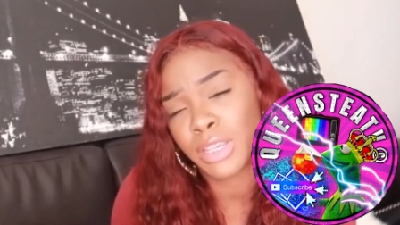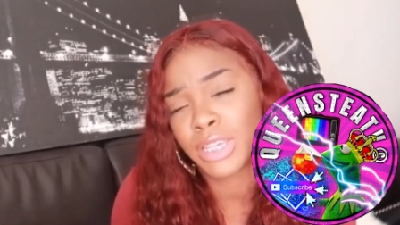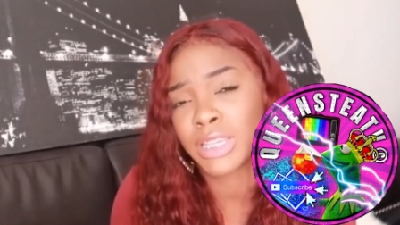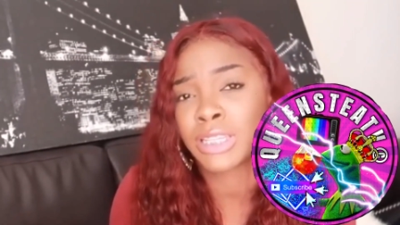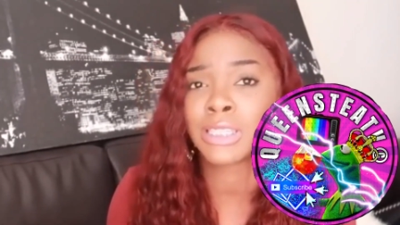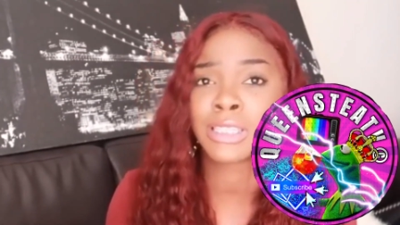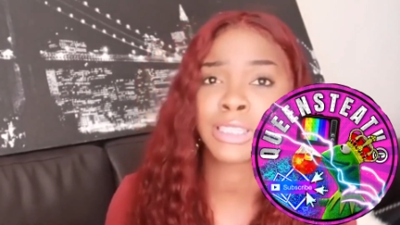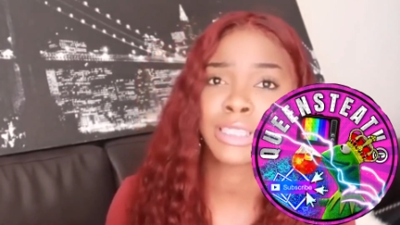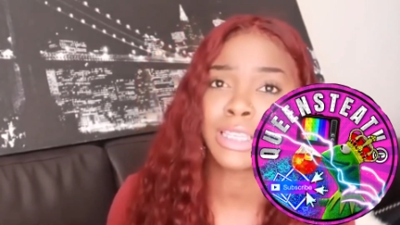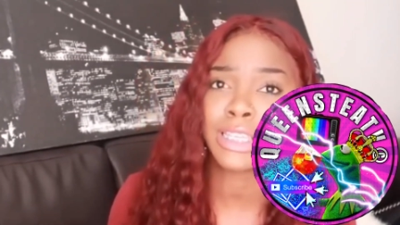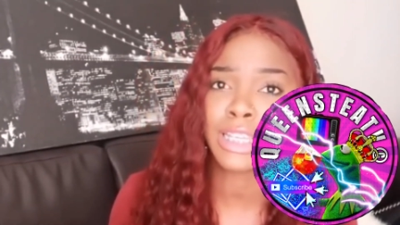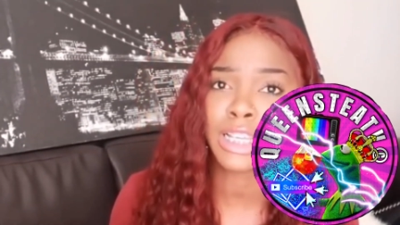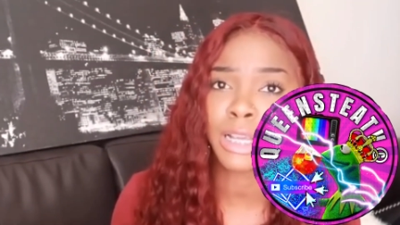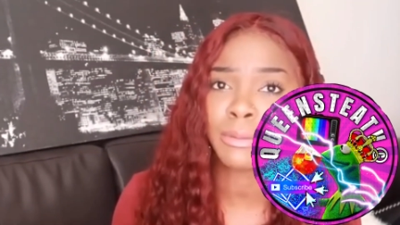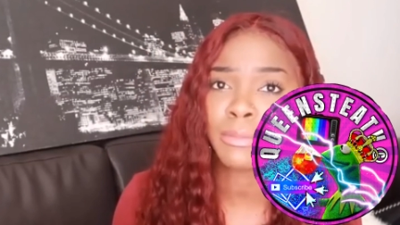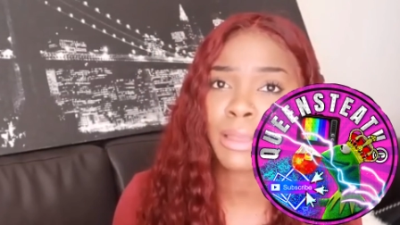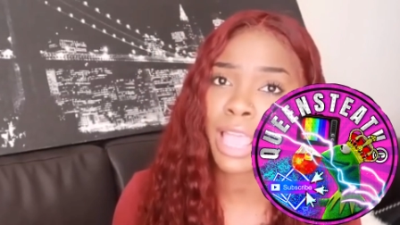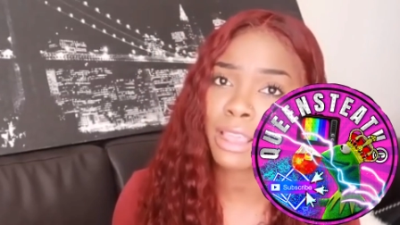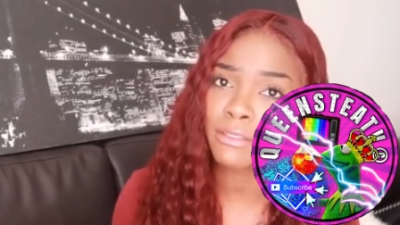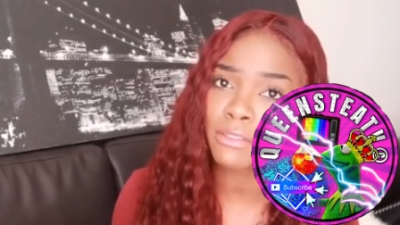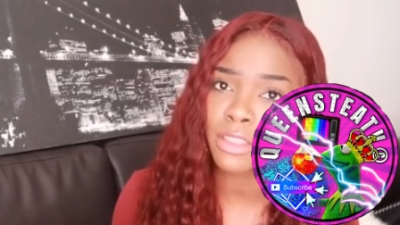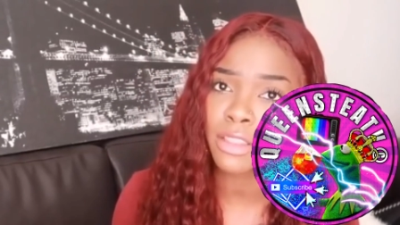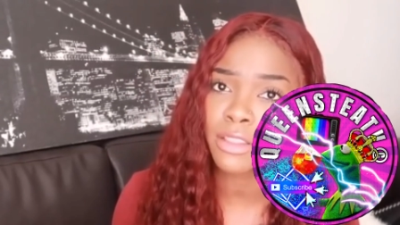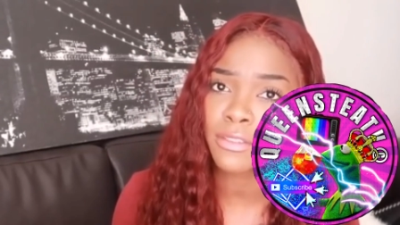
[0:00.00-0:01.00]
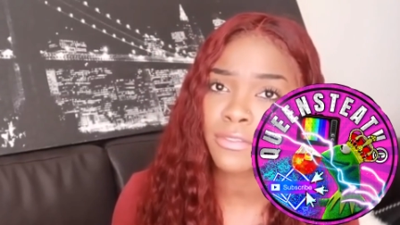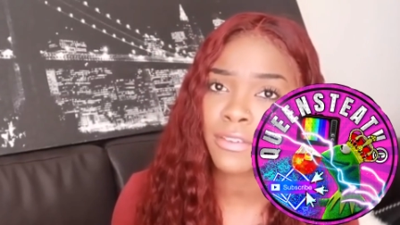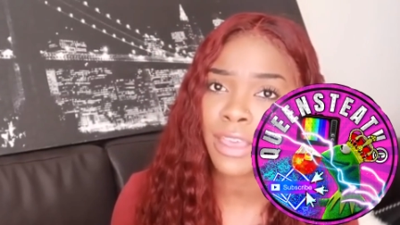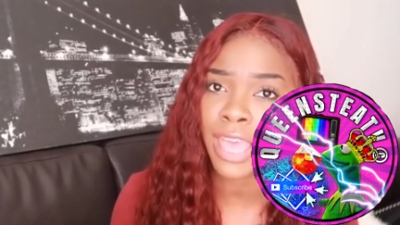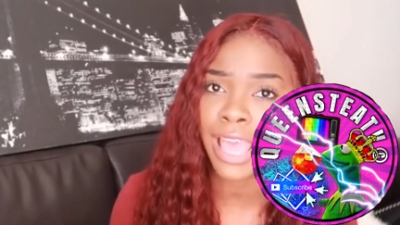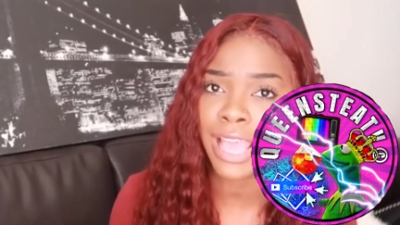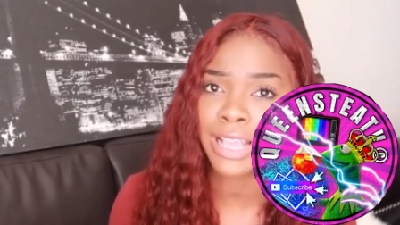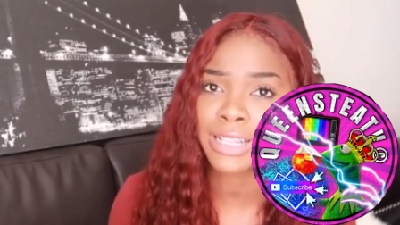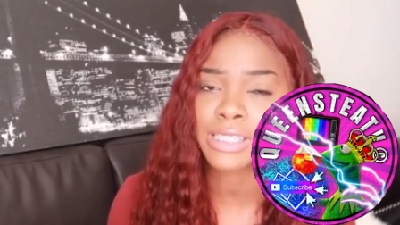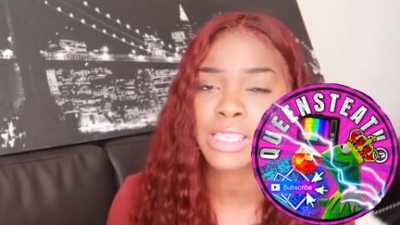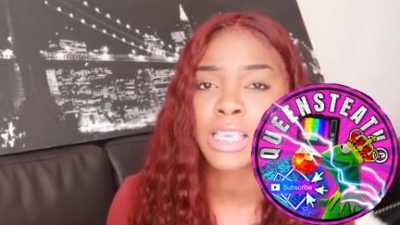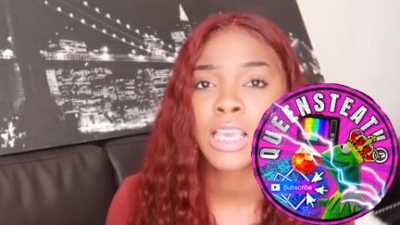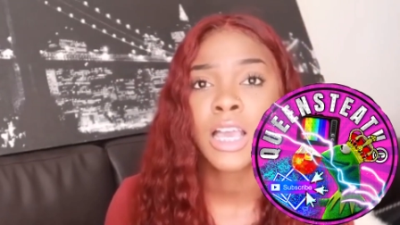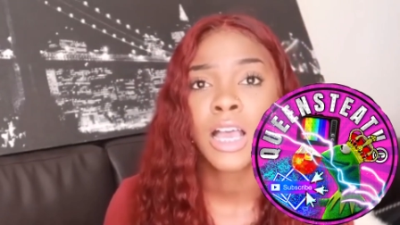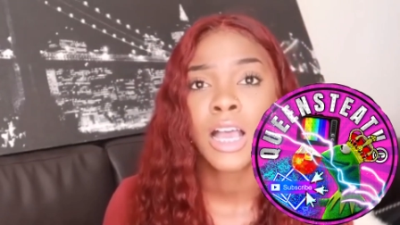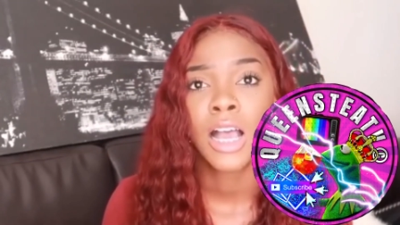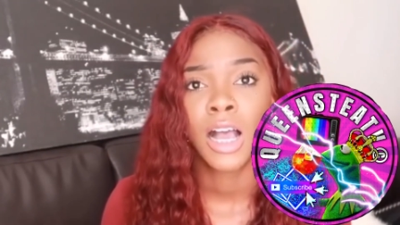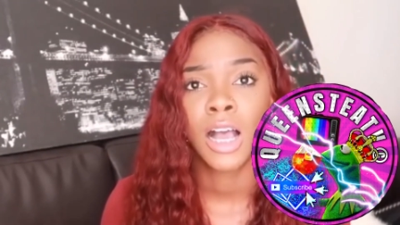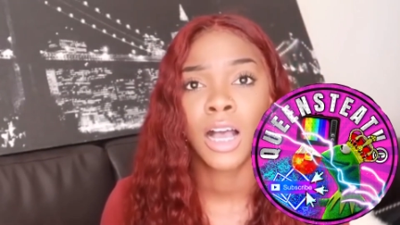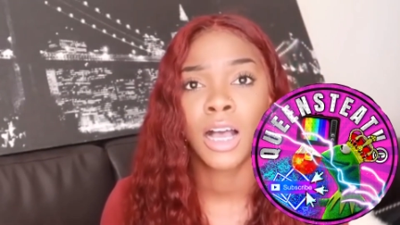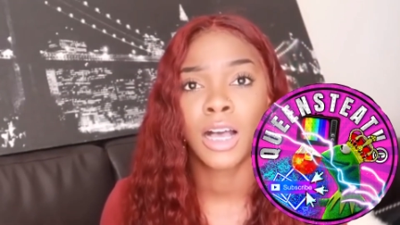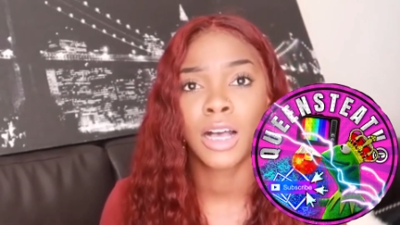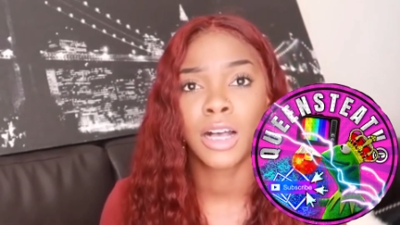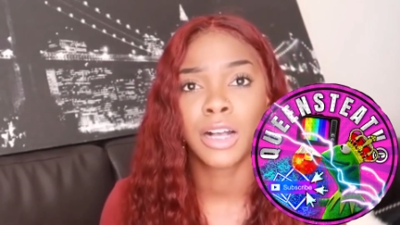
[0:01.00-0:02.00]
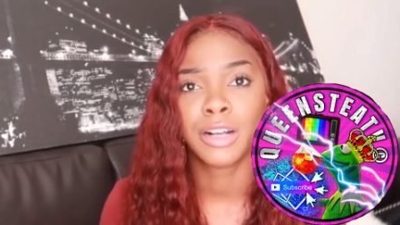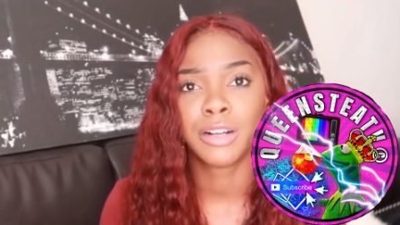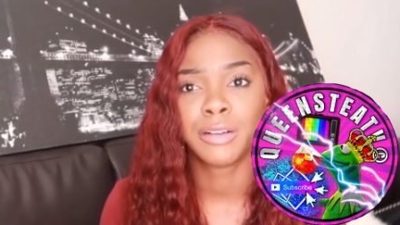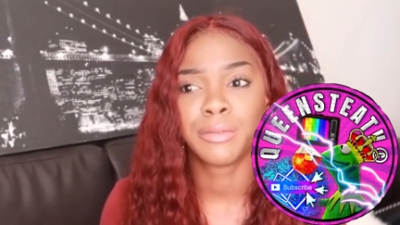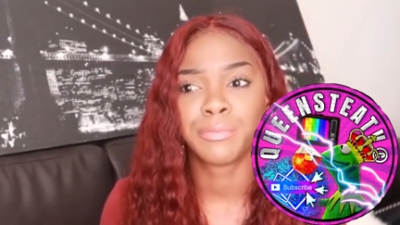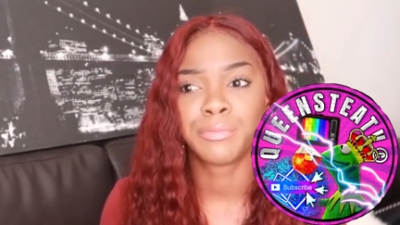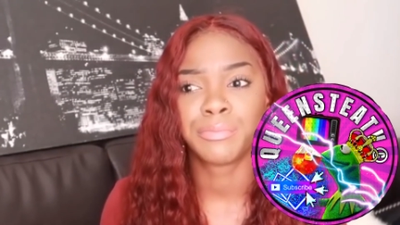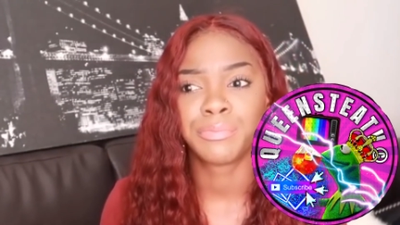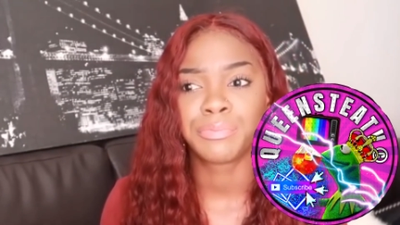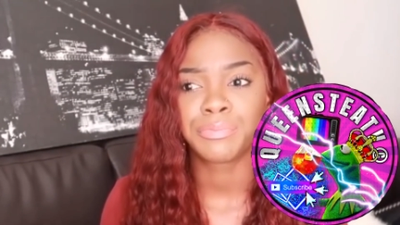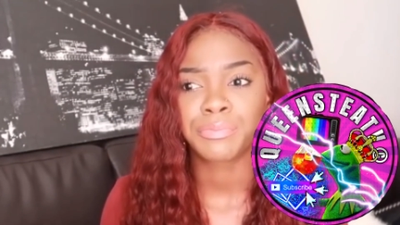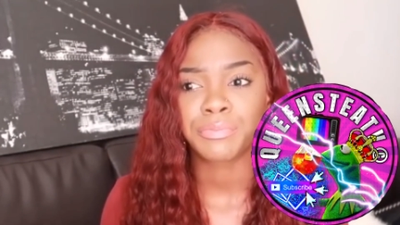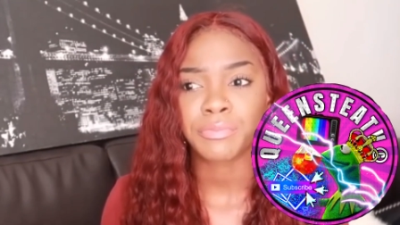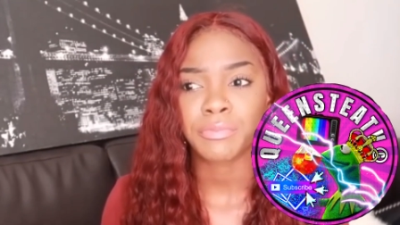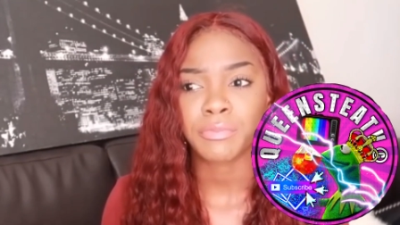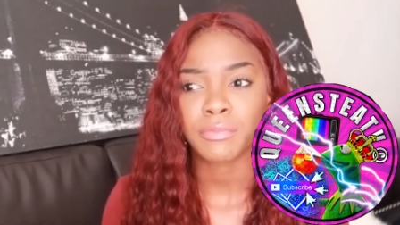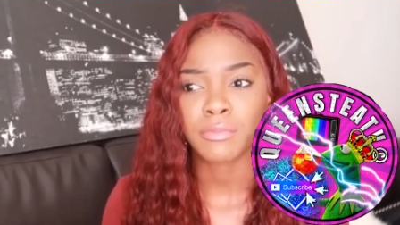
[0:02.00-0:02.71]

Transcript: We can just link up after the fact. Um,